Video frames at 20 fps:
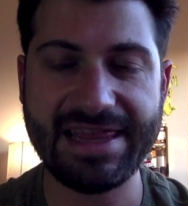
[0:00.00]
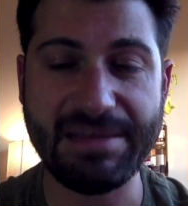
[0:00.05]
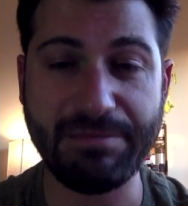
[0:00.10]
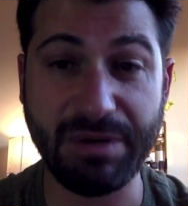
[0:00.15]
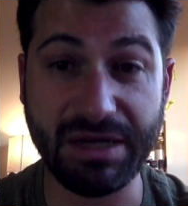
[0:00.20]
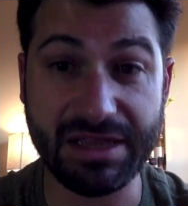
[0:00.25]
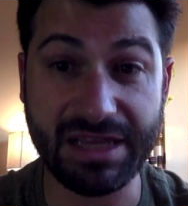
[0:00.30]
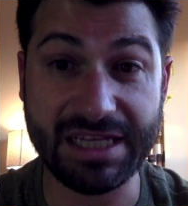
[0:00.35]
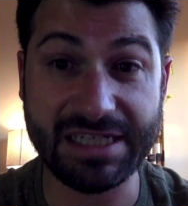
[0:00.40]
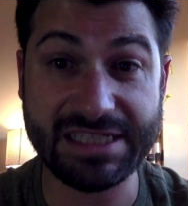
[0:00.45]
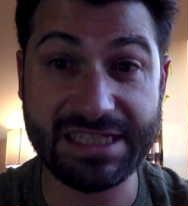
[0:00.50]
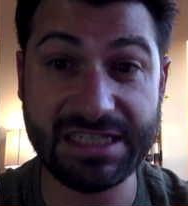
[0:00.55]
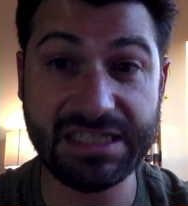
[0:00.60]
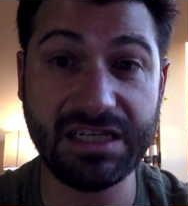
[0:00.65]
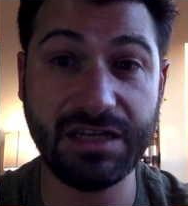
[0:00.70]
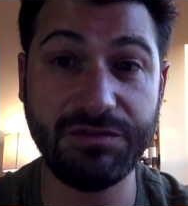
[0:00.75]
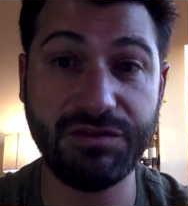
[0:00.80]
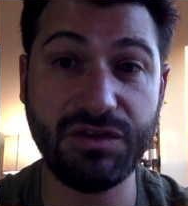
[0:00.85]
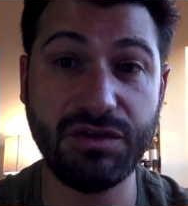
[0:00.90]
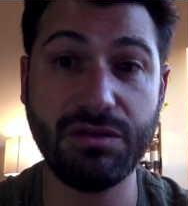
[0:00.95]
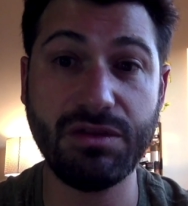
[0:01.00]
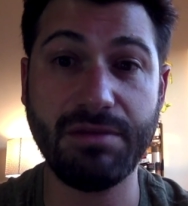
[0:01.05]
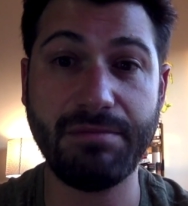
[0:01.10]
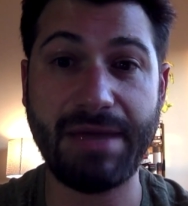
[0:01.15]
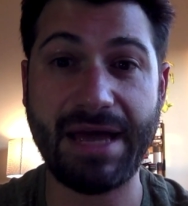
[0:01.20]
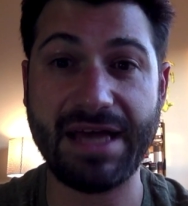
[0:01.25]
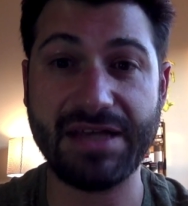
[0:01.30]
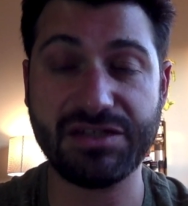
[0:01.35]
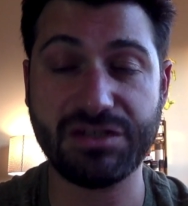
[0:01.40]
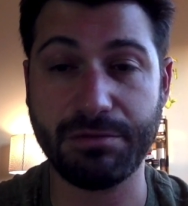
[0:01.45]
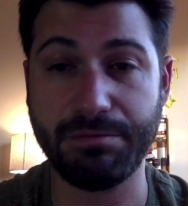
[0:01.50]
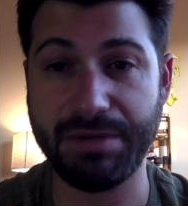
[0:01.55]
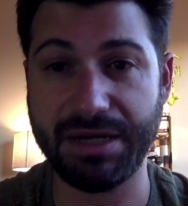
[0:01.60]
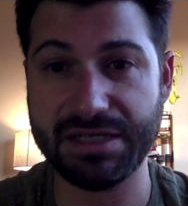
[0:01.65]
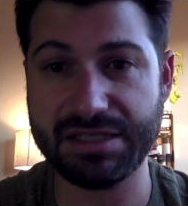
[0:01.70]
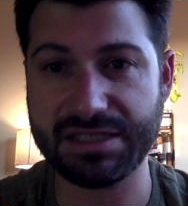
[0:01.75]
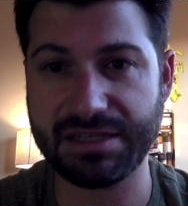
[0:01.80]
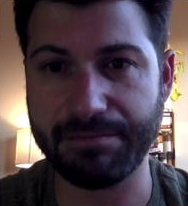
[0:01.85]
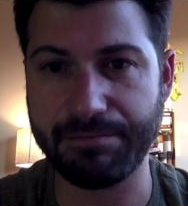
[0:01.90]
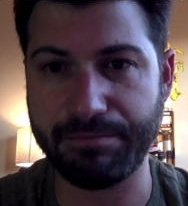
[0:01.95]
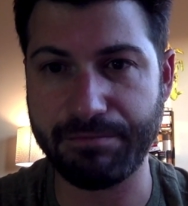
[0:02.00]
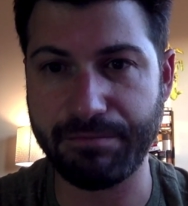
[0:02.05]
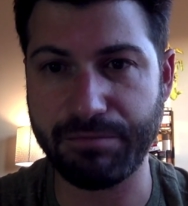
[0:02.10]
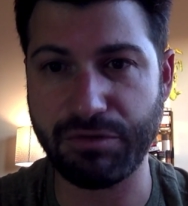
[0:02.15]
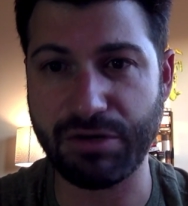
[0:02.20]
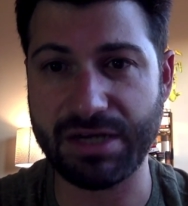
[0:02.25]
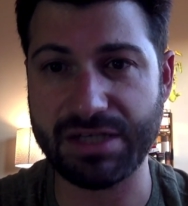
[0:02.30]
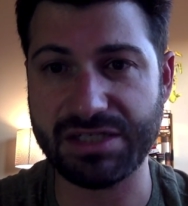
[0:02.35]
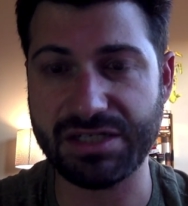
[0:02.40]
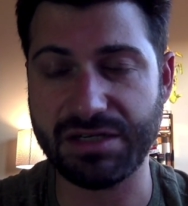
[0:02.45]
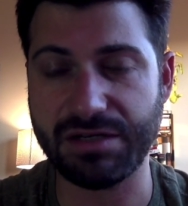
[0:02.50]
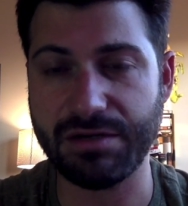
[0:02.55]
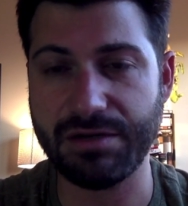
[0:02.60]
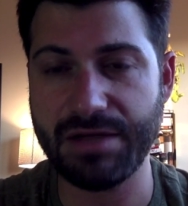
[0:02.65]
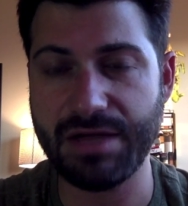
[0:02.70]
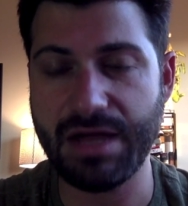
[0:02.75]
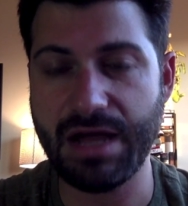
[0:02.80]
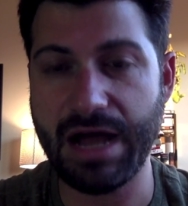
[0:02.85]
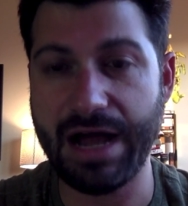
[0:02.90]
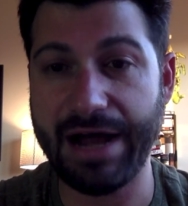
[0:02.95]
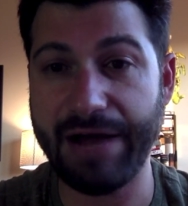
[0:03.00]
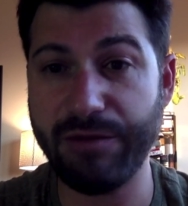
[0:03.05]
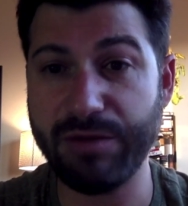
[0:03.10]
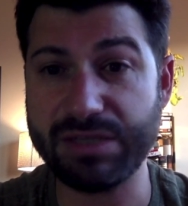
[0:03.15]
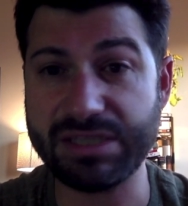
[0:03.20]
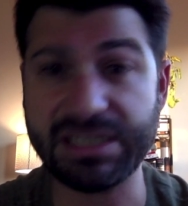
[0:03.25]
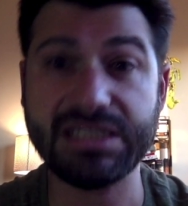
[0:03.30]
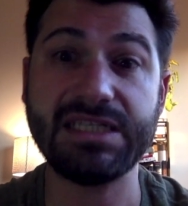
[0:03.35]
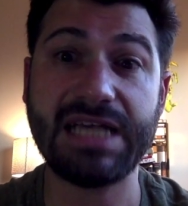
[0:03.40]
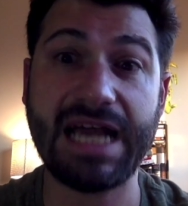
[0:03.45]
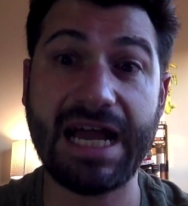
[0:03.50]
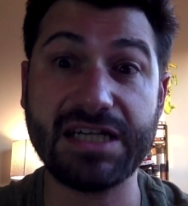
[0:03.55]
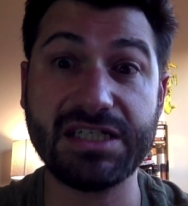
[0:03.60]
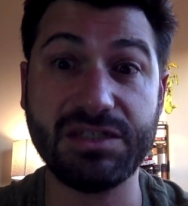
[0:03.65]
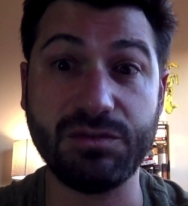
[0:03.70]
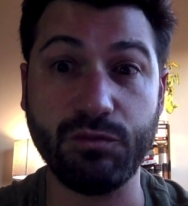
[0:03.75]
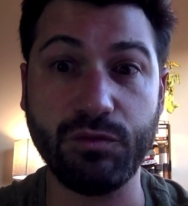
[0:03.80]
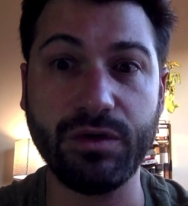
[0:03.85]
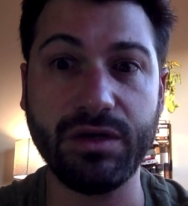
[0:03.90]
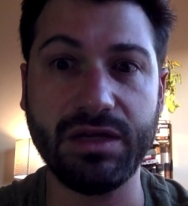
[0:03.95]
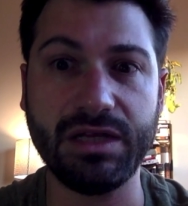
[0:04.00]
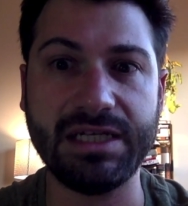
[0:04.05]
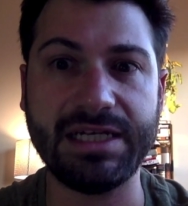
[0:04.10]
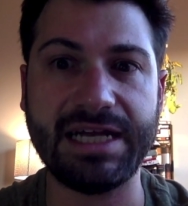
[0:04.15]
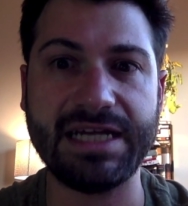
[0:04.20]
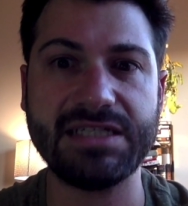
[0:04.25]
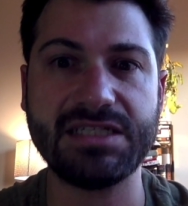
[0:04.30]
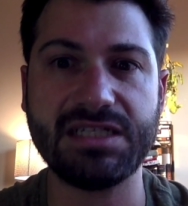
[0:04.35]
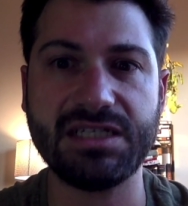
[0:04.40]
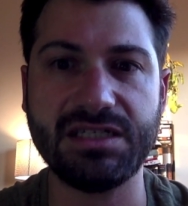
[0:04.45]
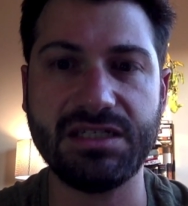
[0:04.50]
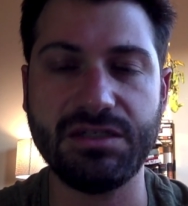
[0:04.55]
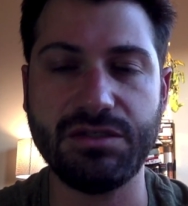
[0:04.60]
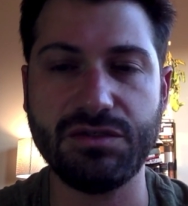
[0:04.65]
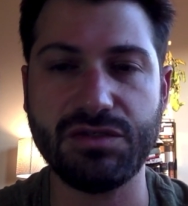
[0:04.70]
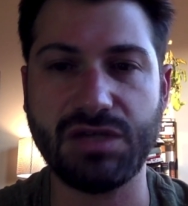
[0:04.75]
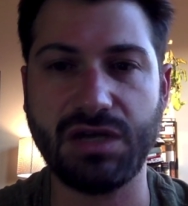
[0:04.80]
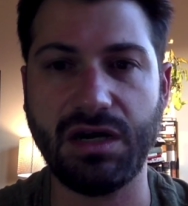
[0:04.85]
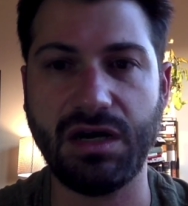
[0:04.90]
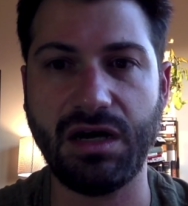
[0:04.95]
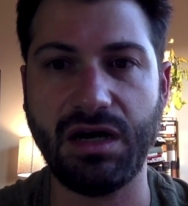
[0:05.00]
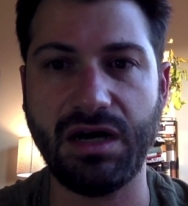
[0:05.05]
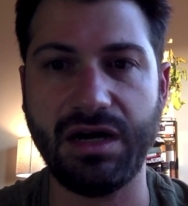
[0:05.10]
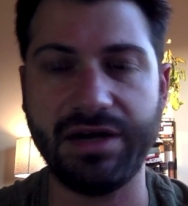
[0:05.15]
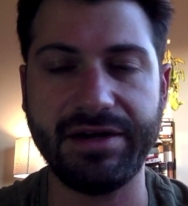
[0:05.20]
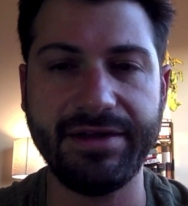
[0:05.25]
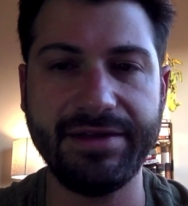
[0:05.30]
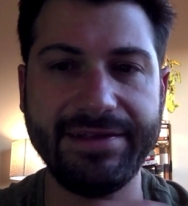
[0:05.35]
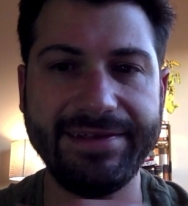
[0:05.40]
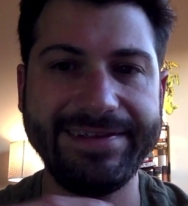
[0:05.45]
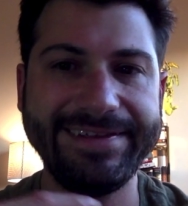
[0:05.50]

But they did give you the master bus compressor, which is actually really nice to use on